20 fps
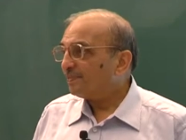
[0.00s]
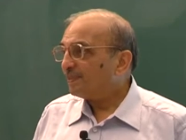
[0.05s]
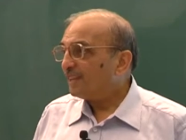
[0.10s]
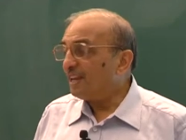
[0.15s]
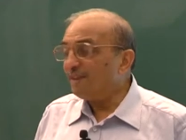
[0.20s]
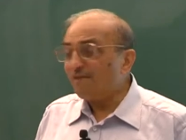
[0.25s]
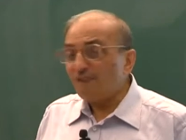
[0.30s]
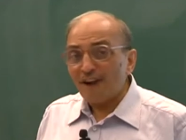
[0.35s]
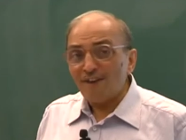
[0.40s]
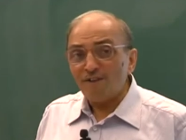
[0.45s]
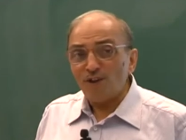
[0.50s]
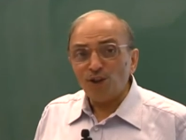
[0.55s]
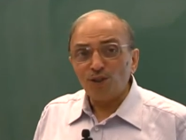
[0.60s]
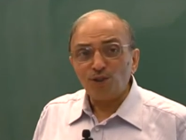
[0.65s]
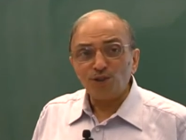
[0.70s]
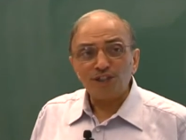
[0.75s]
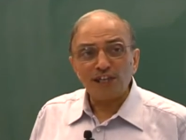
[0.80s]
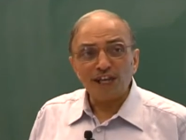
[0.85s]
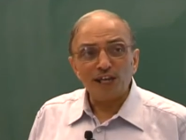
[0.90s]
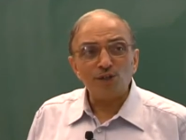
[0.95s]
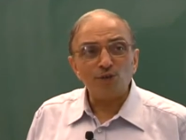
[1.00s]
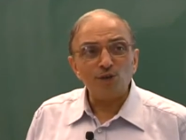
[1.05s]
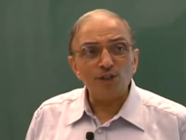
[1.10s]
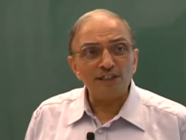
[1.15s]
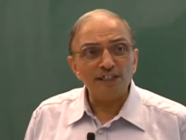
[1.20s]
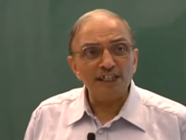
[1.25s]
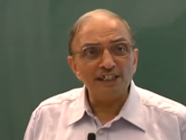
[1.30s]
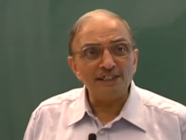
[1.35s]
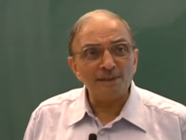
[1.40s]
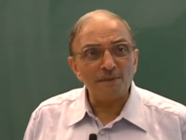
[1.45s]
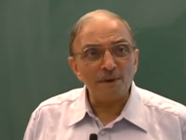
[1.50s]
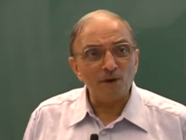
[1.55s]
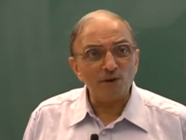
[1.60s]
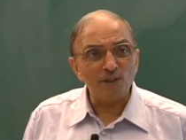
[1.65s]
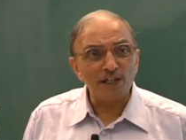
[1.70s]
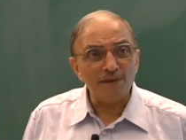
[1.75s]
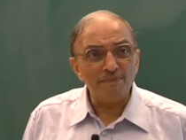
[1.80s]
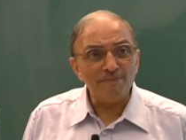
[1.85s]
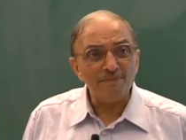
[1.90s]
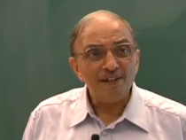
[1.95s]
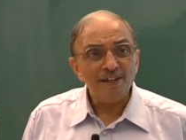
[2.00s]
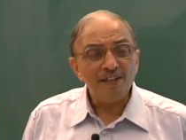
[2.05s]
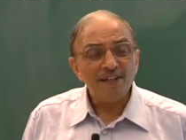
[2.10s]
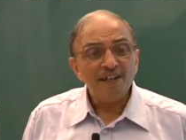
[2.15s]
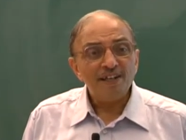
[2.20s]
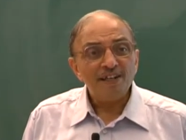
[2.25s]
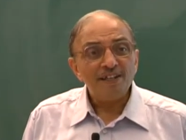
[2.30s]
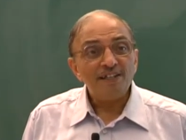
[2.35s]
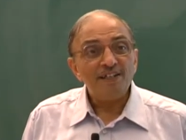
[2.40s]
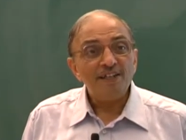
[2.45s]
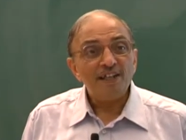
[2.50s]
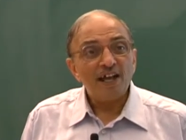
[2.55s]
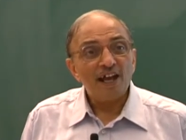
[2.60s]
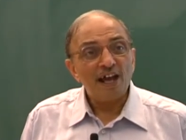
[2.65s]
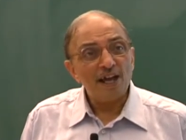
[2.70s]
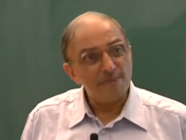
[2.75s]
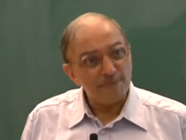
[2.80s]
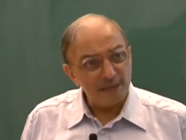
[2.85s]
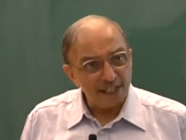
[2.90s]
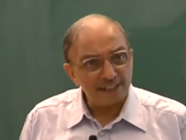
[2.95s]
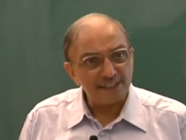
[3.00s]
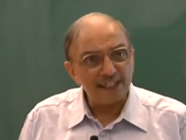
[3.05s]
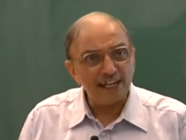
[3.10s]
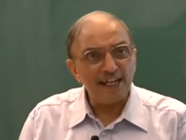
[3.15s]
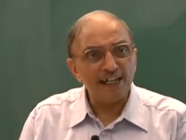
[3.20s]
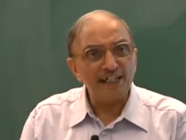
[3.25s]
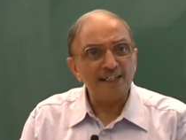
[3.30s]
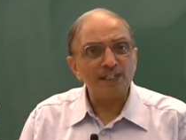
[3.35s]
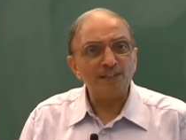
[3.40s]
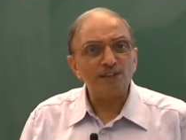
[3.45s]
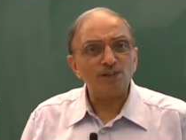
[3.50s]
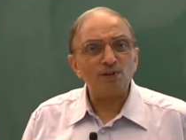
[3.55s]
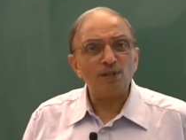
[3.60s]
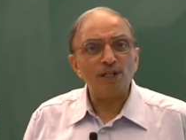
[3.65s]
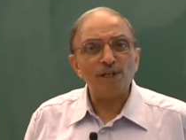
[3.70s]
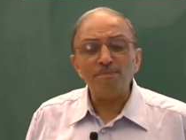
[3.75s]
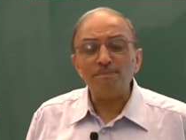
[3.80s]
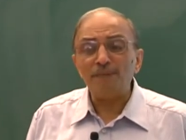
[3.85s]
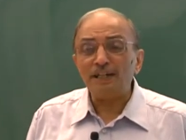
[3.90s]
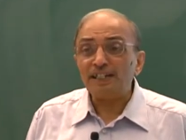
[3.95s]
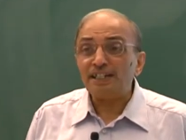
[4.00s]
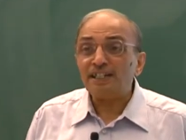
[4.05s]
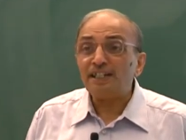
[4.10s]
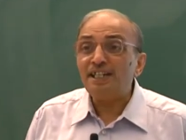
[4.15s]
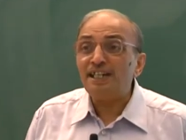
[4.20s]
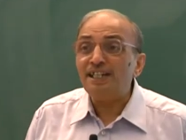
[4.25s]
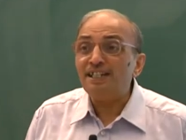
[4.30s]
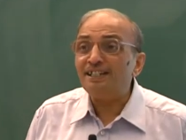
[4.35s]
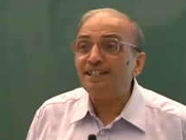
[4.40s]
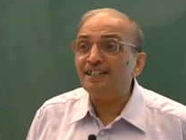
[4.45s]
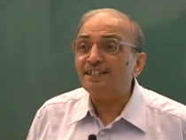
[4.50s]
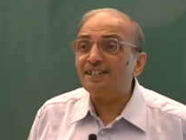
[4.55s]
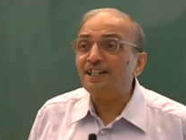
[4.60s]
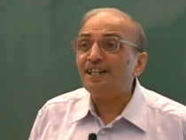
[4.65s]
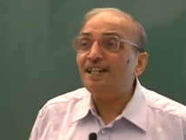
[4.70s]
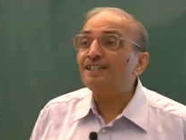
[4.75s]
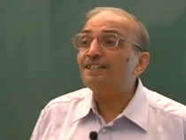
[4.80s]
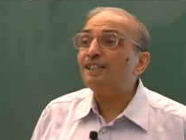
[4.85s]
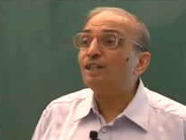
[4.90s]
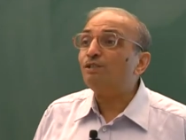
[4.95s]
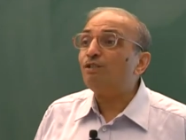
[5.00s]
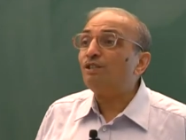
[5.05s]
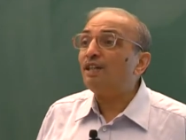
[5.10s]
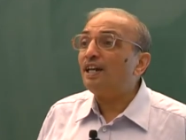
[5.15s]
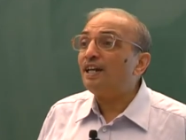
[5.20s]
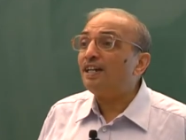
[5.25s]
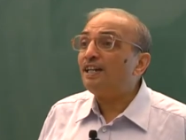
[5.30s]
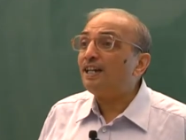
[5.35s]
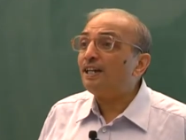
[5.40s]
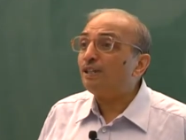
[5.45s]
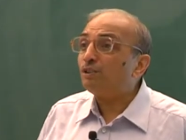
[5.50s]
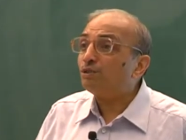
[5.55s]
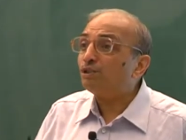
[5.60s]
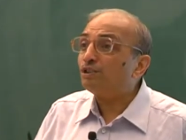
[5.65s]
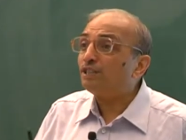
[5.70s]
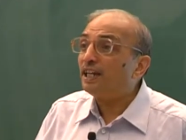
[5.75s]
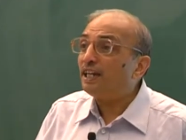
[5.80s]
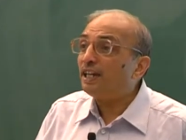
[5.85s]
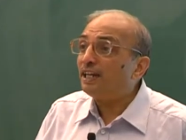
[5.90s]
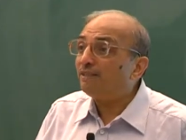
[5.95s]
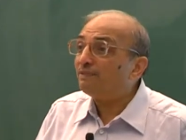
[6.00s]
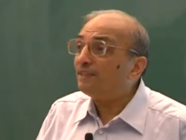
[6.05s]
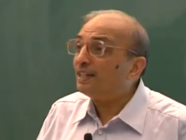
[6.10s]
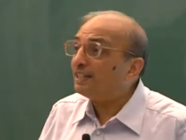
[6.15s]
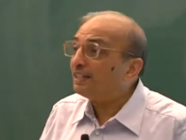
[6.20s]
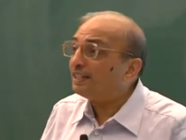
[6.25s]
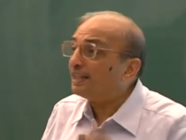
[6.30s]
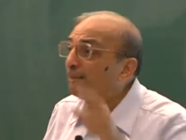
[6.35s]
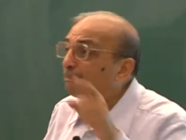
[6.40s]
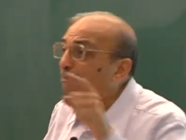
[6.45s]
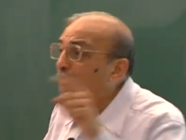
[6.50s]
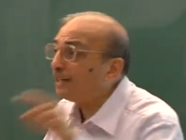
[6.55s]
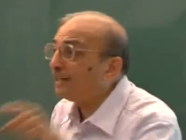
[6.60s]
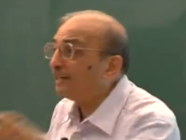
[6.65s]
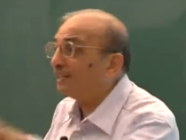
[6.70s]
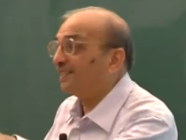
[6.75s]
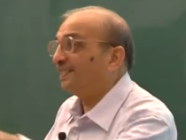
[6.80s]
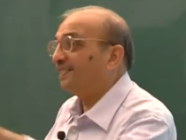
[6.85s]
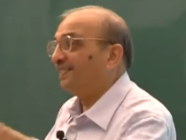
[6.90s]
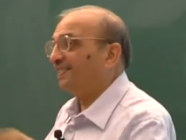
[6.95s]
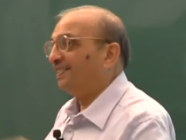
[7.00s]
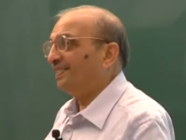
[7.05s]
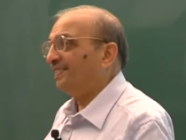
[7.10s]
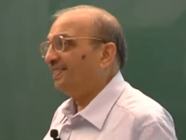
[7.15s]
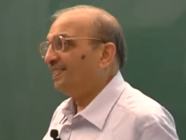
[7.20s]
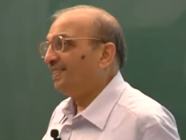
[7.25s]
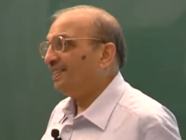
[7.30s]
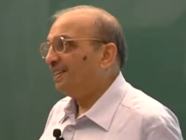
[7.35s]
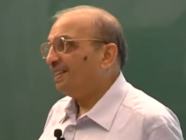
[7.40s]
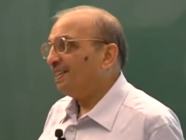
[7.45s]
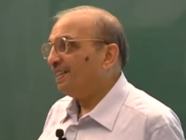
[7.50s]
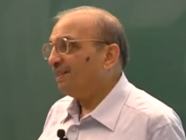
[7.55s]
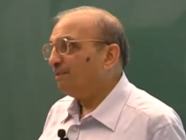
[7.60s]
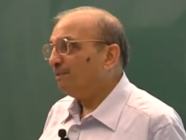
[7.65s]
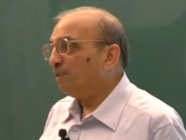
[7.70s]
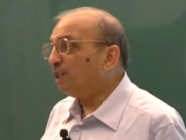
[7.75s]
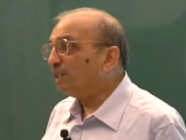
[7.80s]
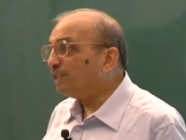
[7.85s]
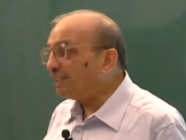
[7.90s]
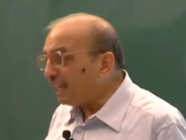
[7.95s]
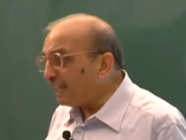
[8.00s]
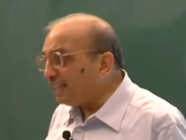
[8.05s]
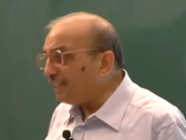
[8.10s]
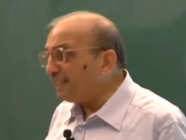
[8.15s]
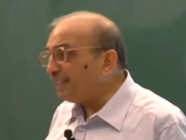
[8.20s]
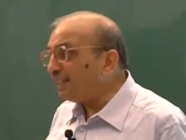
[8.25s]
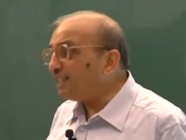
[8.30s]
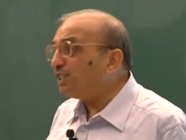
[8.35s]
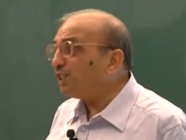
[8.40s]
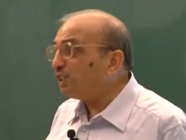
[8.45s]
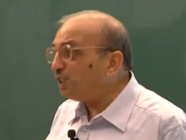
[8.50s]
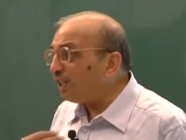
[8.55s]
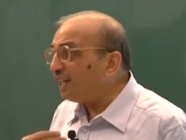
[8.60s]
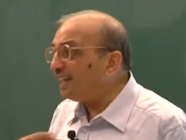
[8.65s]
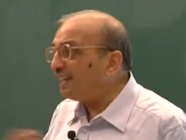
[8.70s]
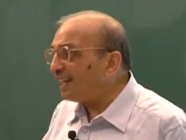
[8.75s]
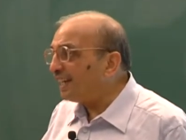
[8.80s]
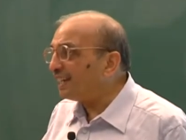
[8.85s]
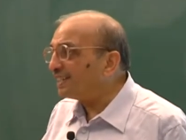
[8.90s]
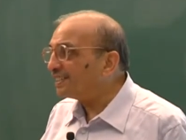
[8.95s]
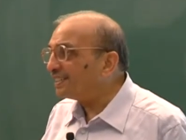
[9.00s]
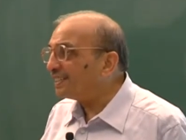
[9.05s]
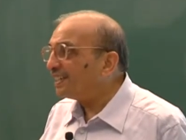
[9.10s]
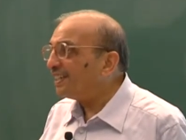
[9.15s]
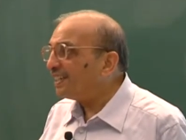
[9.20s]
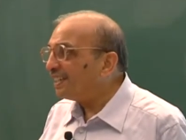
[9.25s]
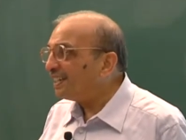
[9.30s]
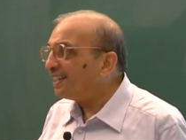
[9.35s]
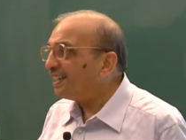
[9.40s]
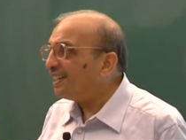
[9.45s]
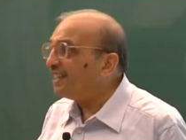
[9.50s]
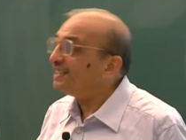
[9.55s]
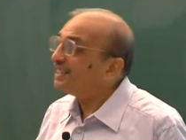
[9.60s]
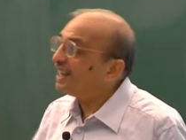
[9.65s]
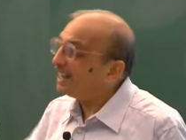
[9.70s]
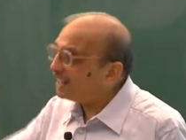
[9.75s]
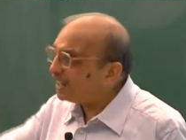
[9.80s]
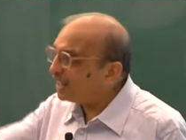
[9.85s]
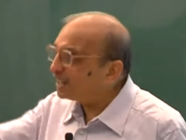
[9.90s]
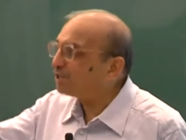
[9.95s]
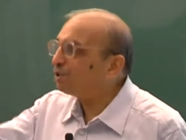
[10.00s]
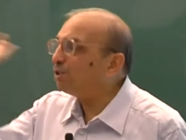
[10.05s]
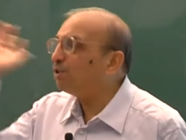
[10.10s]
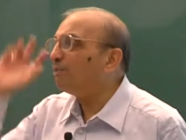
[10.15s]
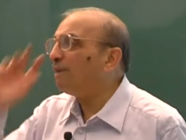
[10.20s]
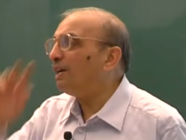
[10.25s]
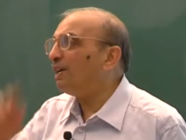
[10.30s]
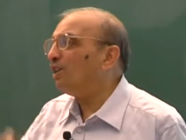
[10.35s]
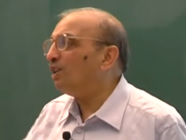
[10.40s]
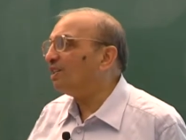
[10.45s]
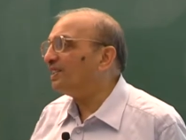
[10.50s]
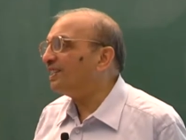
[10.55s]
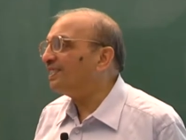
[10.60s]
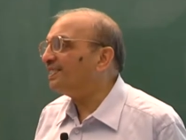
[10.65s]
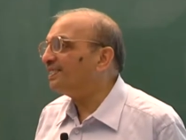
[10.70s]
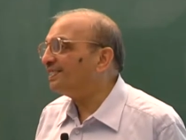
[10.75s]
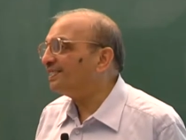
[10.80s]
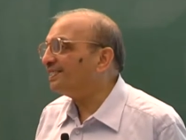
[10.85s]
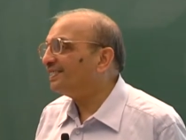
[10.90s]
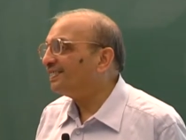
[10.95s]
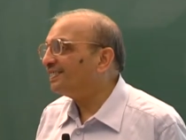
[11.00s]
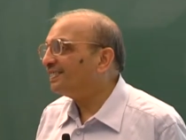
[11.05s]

If I want to say good things about him, I may say it to him, but in general, it's a good idea to say it when he is absent because then the genuineness is understood by all kinds.